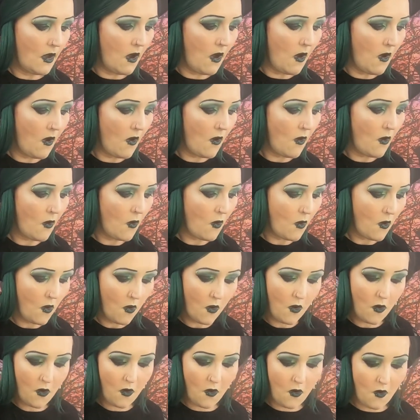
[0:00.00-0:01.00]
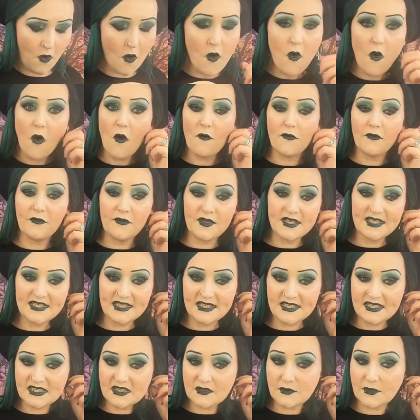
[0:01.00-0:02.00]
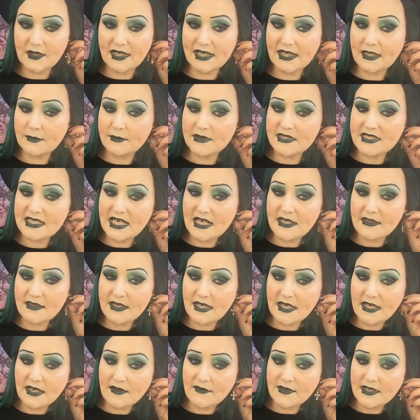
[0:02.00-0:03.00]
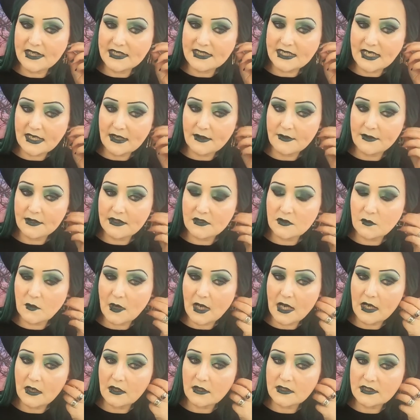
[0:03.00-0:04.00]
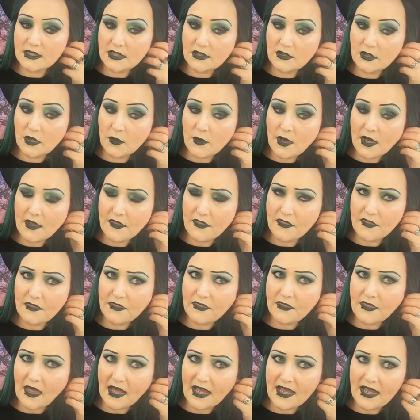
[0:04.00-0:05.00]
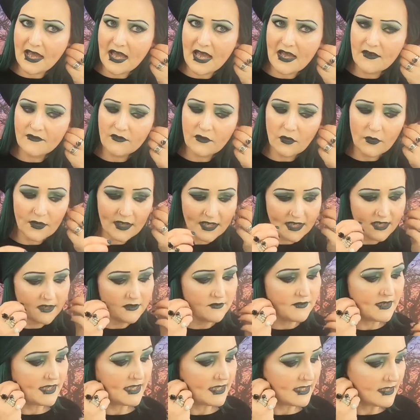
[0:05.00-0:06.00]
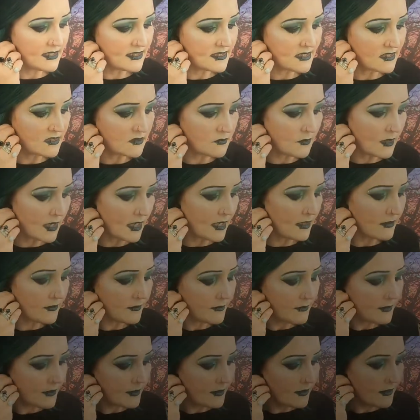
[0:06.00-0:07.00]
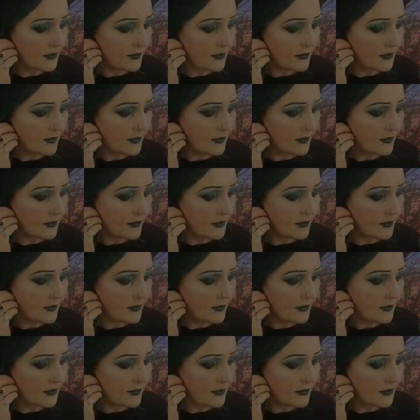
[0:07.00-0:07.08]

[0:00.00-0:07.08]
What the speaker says: Oh, this is sweet. I'm gonna take the earrings out as well, because I know I have got earrings as well.